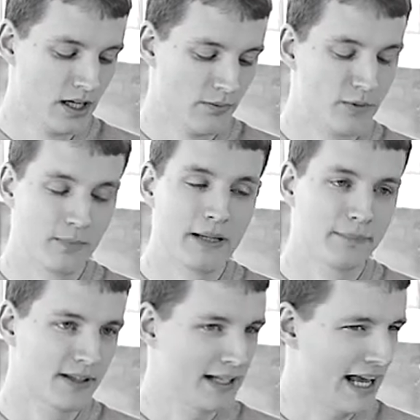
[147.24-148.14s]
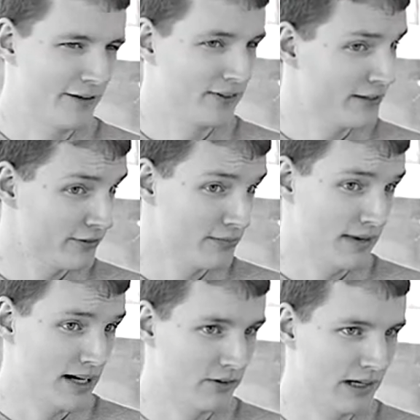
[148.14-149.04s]
with people that have a different
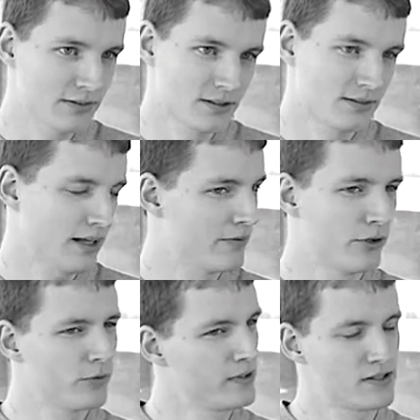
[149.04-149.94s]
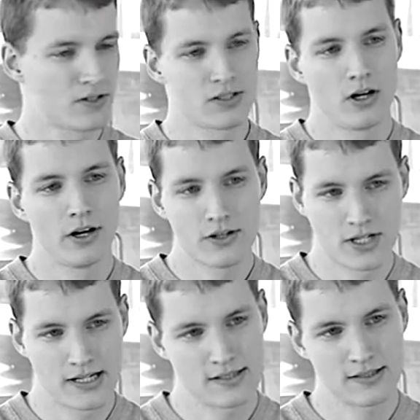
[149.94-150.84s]
background. I work with
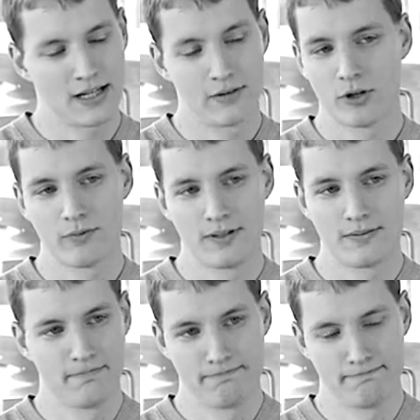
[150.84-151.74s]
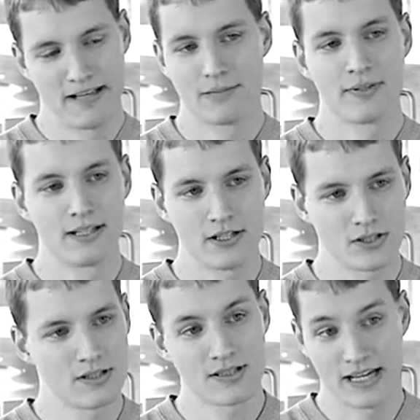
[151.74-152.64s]
sociologists, I work with
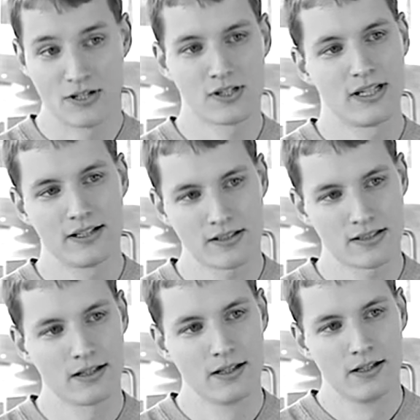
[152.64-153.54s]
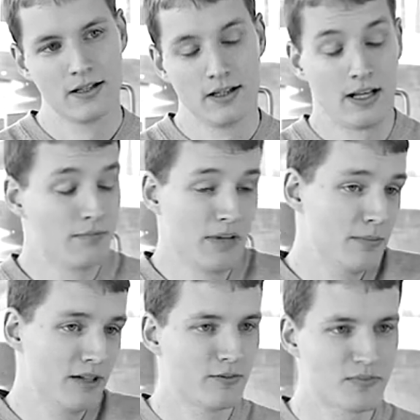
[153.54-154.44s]
mathematicians, engineers, and
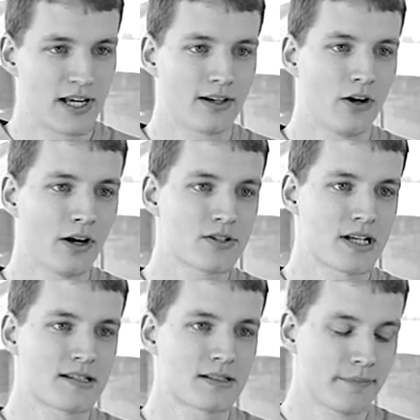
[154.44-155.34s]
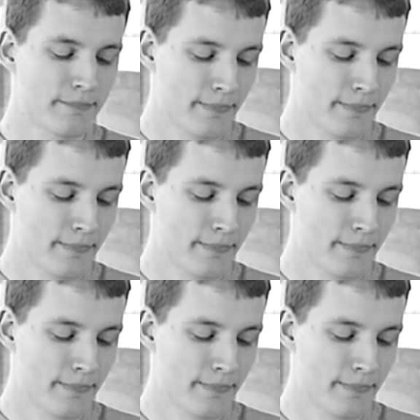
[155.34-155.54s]
maybe even psychologists.